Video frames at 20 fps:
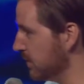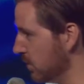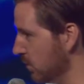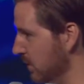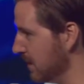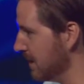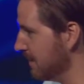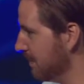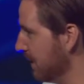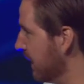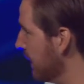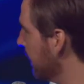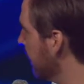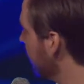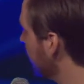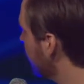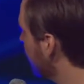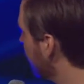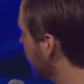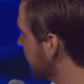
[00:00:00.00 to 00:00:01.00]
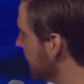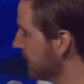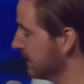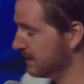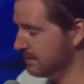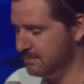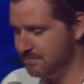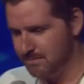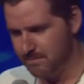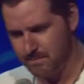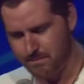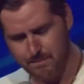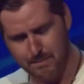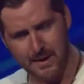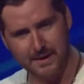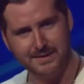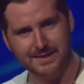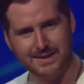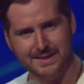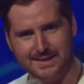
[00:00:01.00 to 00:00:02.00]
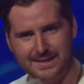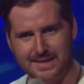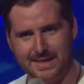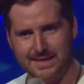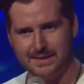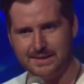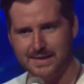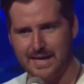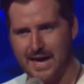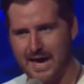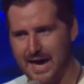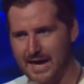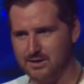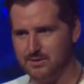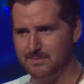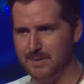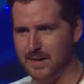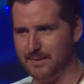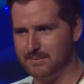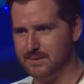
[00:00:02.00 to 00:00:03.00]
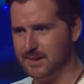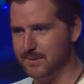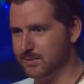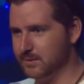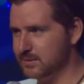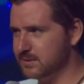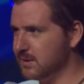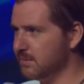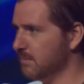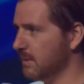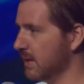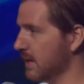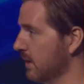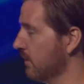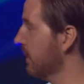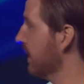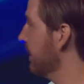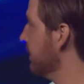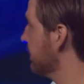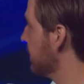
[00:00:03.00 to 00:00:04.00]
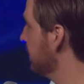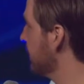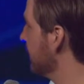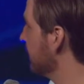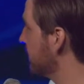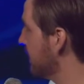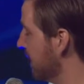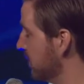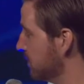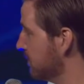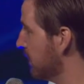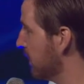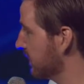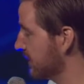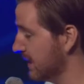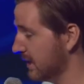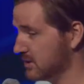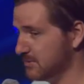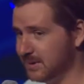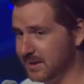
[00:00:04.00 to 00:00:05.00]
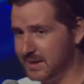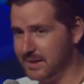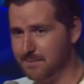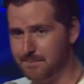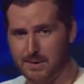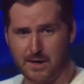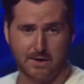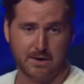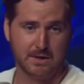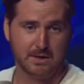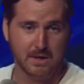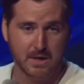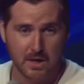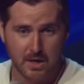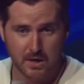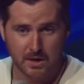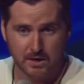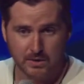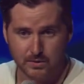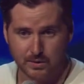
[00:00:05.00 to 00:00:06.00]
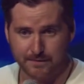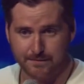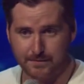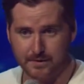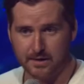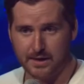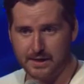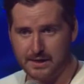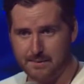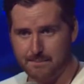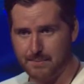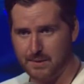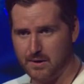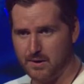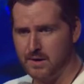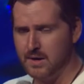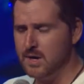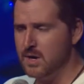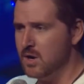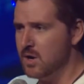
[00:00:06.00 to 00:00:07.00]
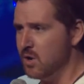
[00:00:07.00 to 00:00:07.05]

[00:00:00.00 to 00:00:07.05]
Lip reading: new DB was a basic disk hash map table. Somebody, when I was doing these benchmarks, asked me to compare it, so I figured I'd compare it.